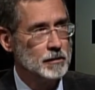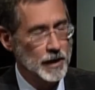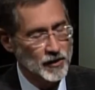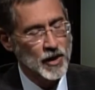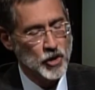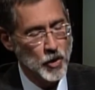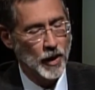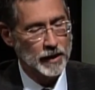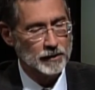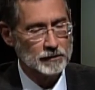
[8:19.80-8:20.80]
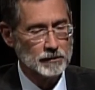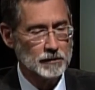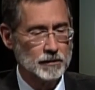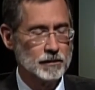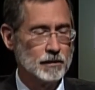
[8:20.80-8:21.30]
that set you on
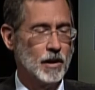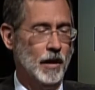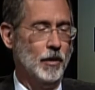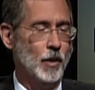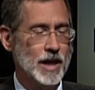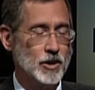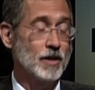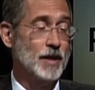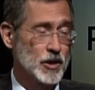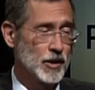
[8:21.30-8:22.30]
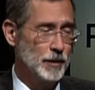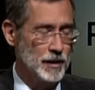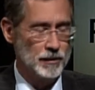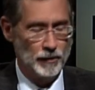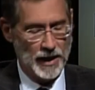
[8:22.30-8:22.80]
the way to eventually
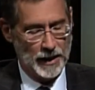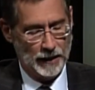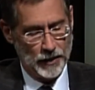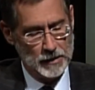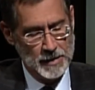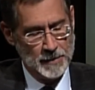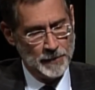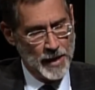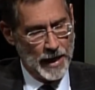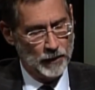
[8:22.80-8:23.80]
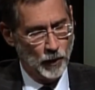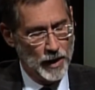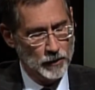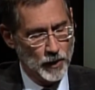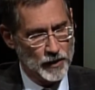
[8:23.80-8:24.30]
being governor. And
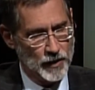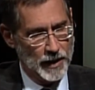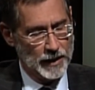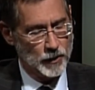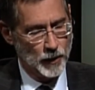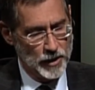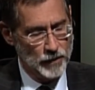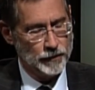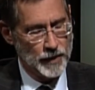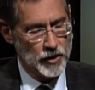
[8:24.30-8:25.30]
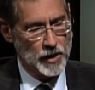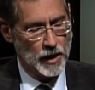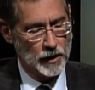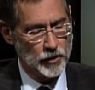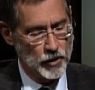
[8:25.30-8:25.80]
one was that when you finished
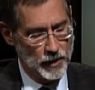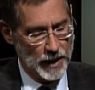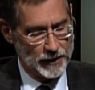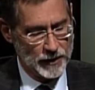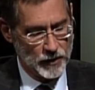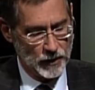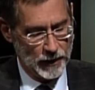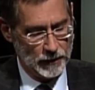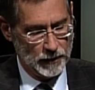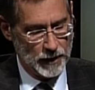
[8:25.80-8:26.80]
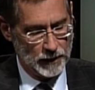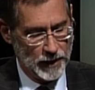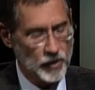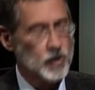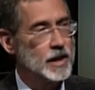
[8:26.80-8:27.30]
college, you got this
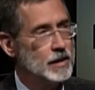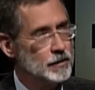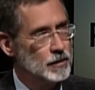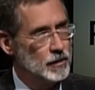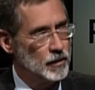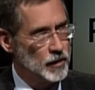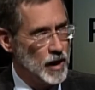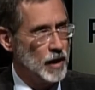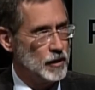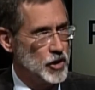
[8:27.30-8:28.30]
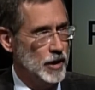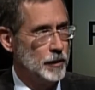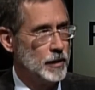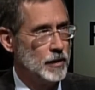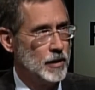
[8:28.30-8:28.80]
legislative
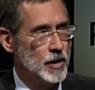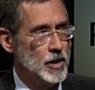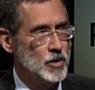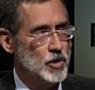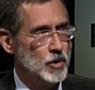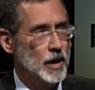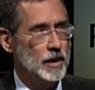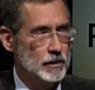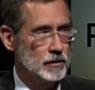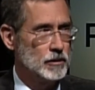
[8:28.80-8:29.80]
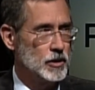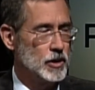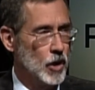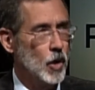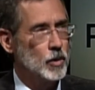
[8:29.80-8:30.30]
scholarship to
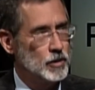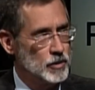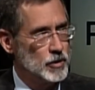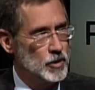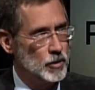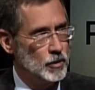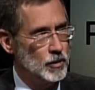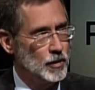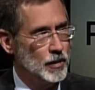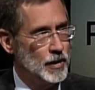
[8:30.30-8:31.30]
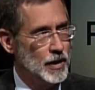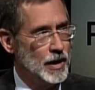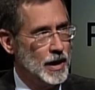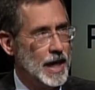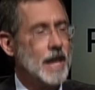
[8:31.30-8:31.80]
go to... Legislative
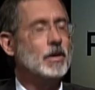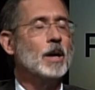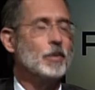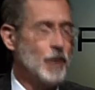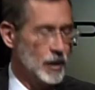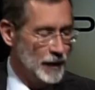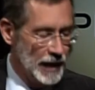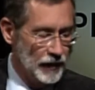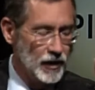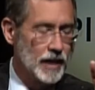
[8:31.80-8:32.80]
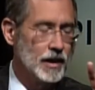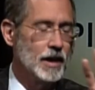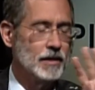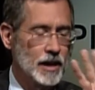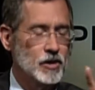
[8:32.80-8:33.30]
internship.
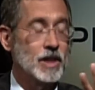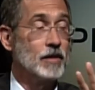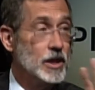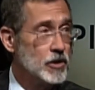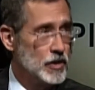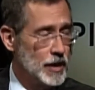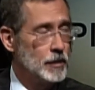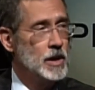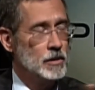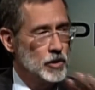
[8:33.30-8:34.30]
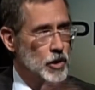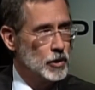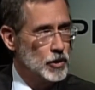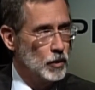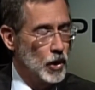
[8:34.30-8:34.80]
Legislative internship to go
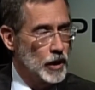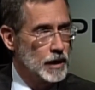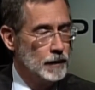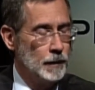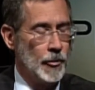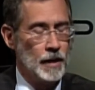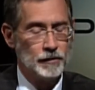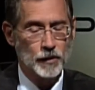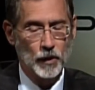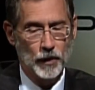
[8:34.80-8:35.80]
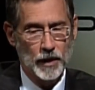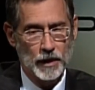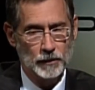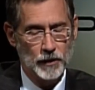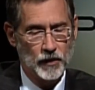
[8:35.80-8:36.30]
to work for
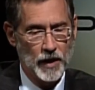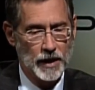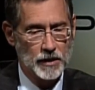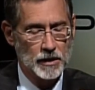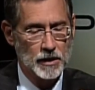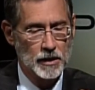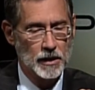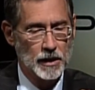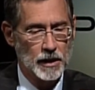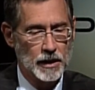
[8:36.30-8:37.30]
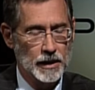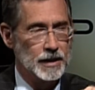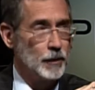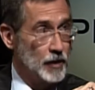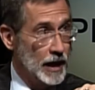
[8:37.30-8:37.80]
the Senate
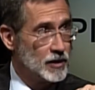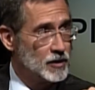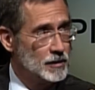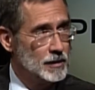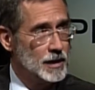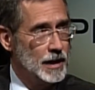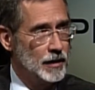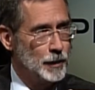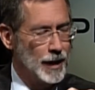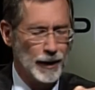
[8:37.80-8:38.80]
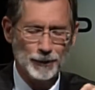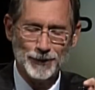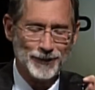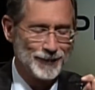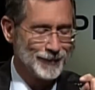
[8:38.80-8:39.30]
Democrats. Republicans.
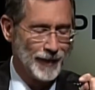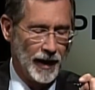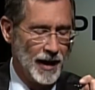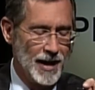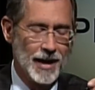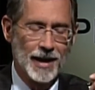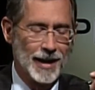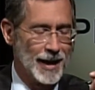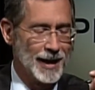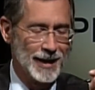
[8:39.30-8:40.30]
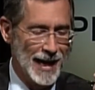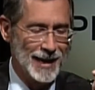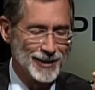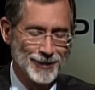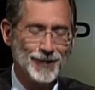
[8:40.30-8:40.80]
It's all right.
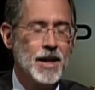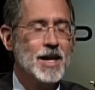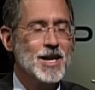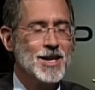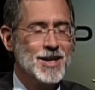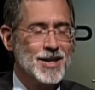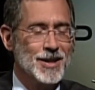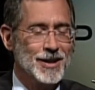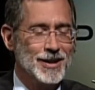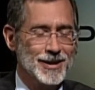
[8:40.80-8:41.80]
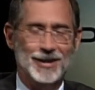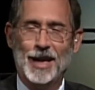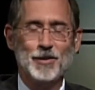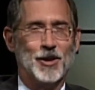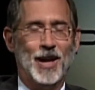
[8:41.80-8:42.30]
Yes.
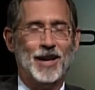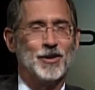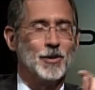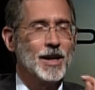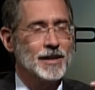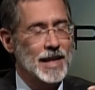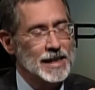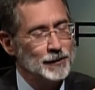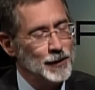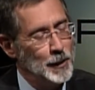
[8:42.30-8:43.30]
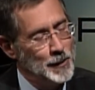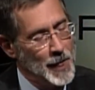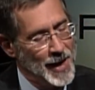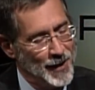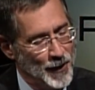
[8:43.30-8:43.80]
Democrats, where did that come from? Yeah.
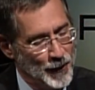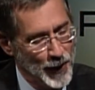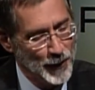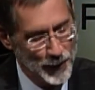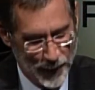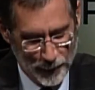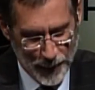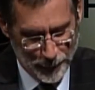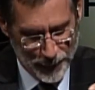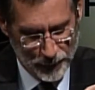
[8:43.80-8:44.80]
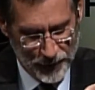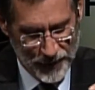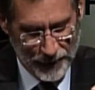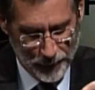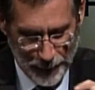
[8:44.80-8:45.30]
For
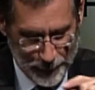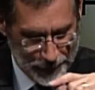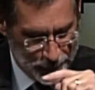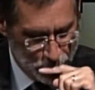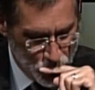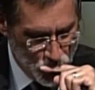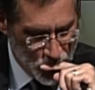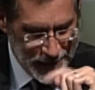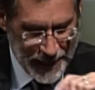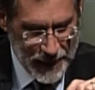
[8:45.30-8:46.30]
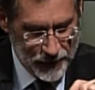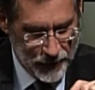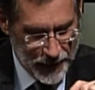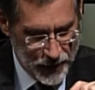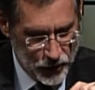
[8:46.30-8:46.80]
Senate Republicans. And that